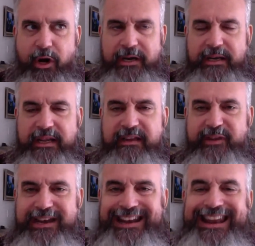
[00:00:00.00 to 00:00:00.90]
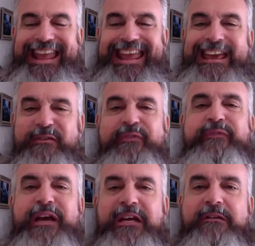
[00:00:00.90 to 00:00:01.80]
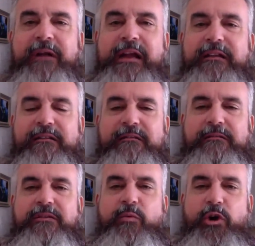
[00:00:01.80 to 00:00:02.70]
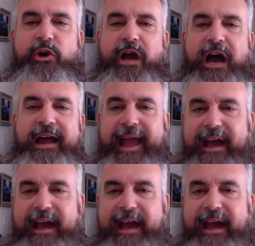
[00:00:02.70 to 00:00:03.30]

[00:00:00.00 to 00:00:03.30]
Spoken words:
weren't given an if, right? The word